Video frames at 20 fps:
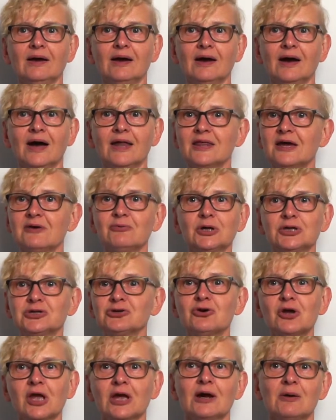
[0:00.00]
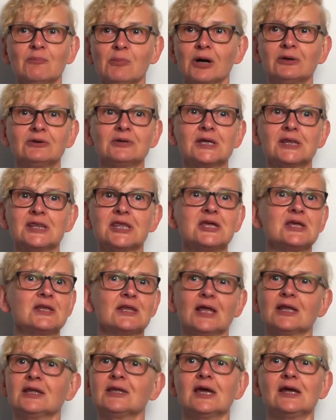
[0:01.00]
And they were talking about the thing
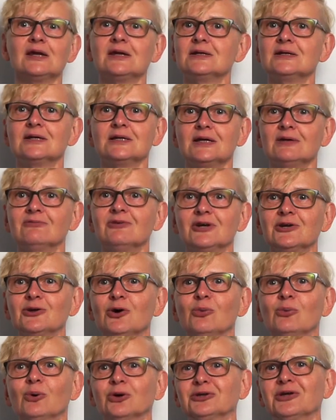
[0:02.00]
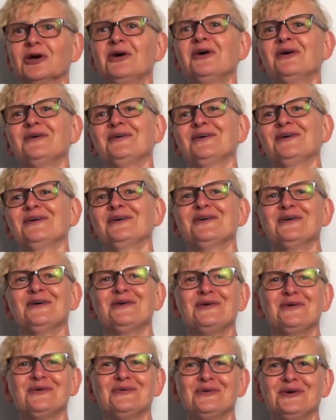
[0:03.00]
that they didn't even know what
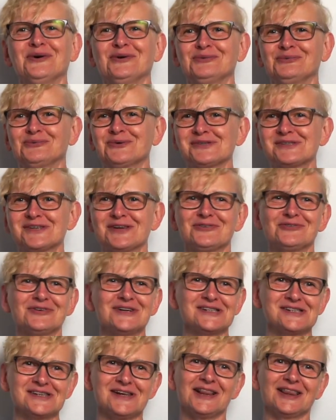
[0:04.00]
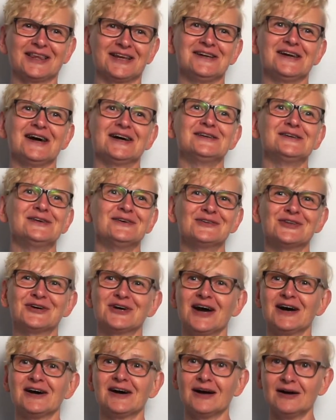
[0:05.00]
what was the result, and I knew
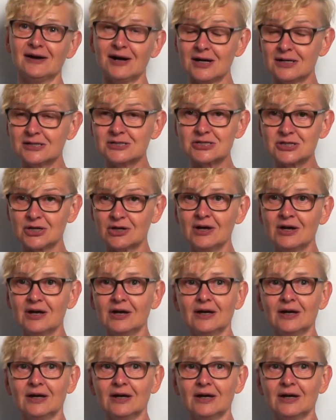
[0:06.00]
the answer.